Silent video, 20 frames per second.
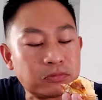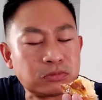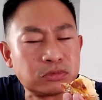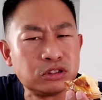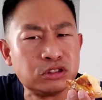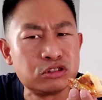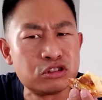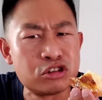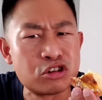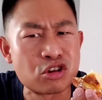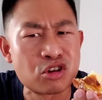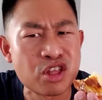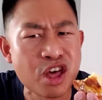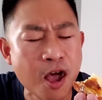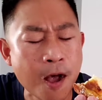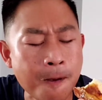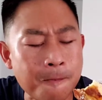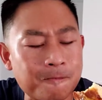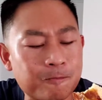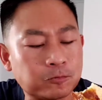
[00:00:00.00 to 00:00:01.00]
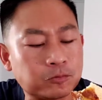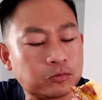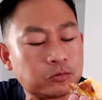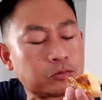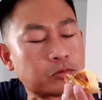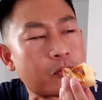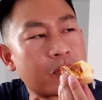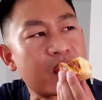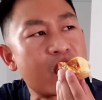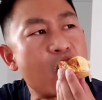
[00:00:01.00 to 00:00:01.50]
you hear that?
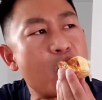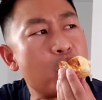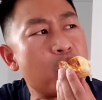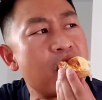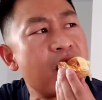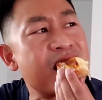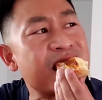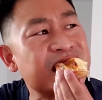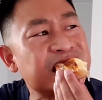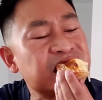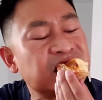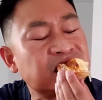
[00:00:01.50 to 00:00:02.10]
I mean,